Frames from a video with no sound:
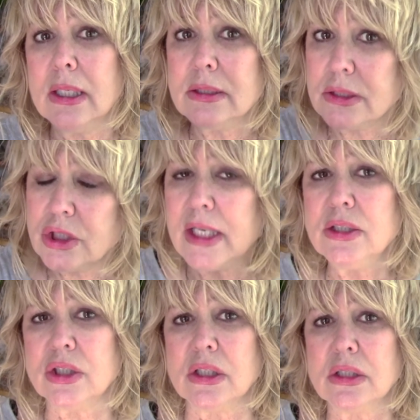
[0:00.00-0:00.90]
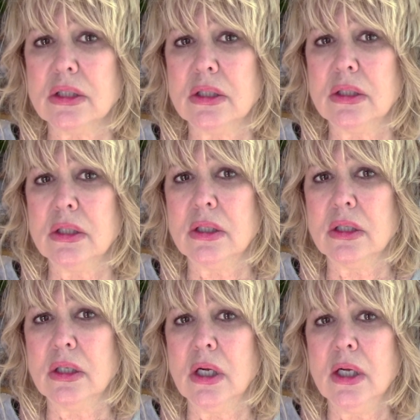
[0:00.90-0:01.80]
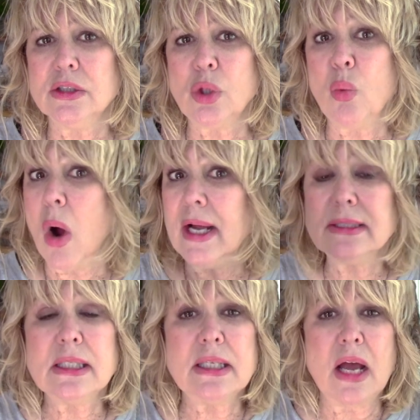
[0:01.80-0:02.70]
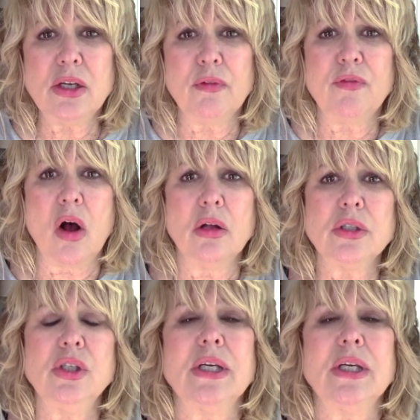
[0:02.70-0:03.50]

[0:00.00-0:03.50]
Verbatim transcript: to change it. So why is it not your fault?